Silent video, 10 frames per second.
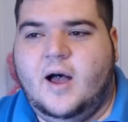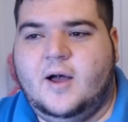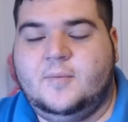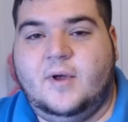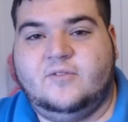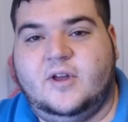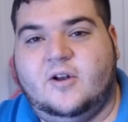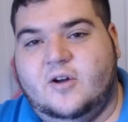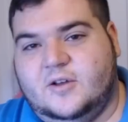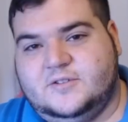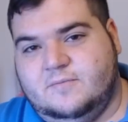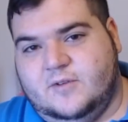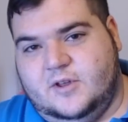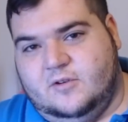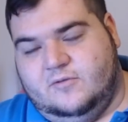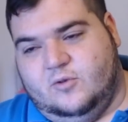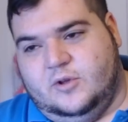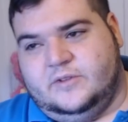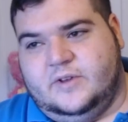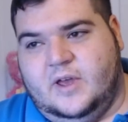Um, I've got an awesome video
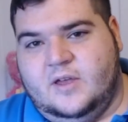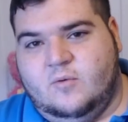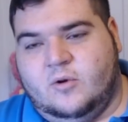for you today.